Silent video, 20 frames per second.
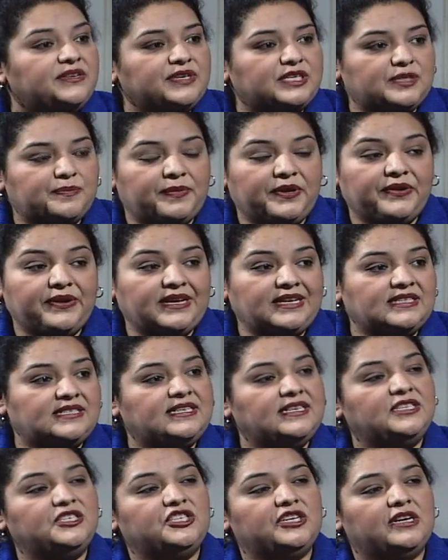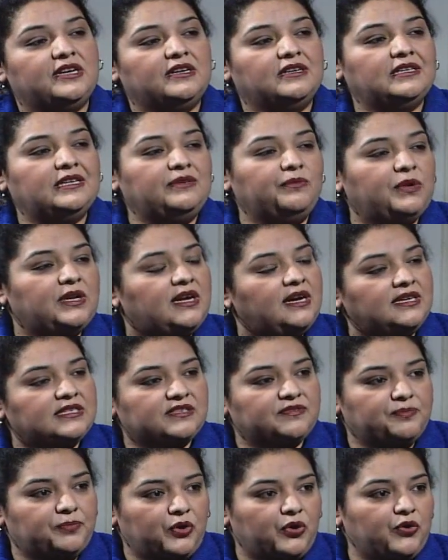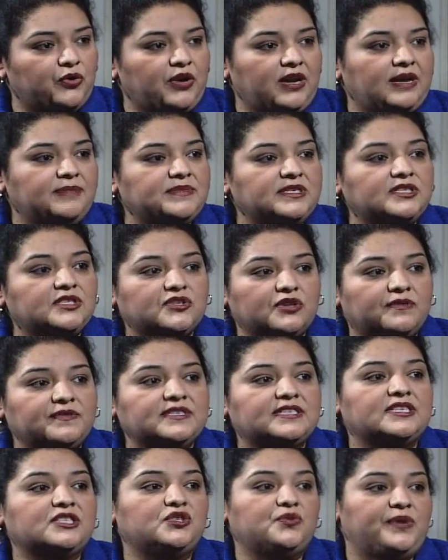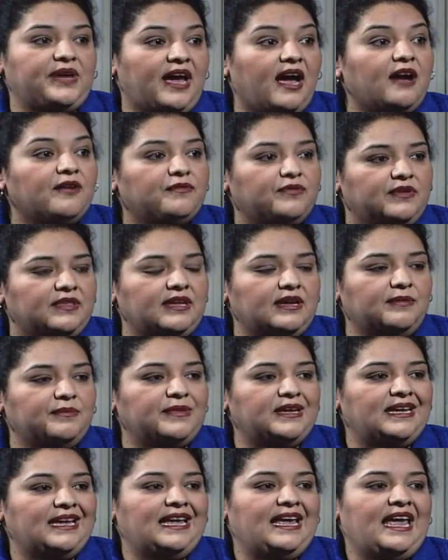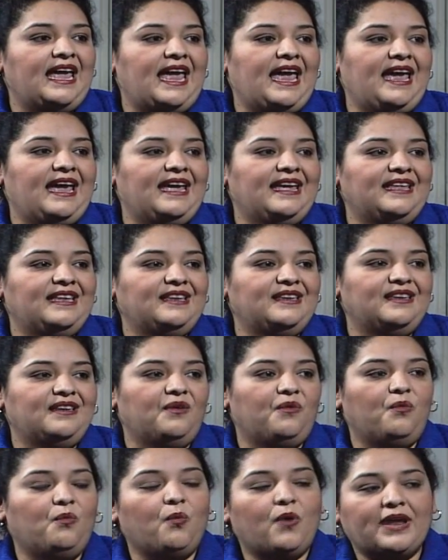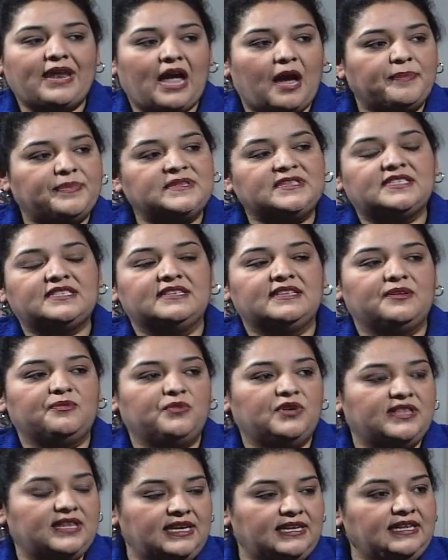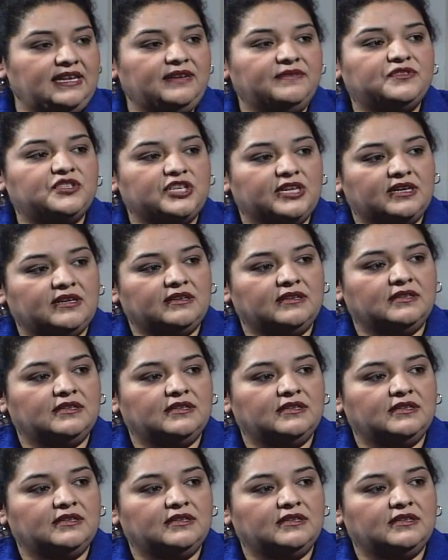experience in jail, and what kinds of programs and services do we have for them, and what happens to them when they leave jail.